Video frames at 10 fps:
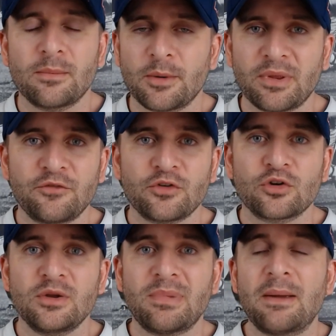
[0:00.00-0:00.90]
I'm going to play for
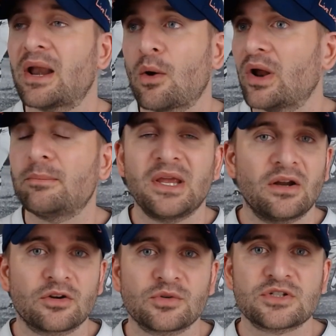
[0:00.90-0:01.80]
Green Bay, but I want to be an
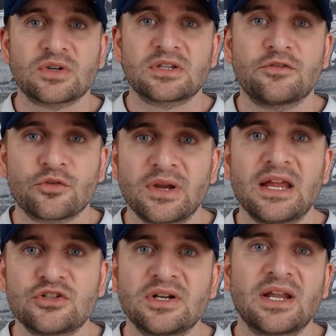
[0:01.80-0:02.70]
unrestricted free
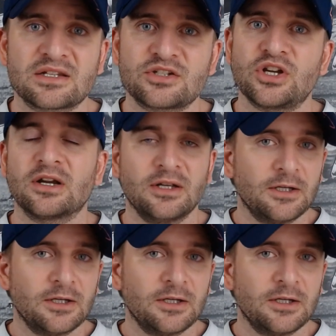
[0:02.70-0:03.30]
agent next year."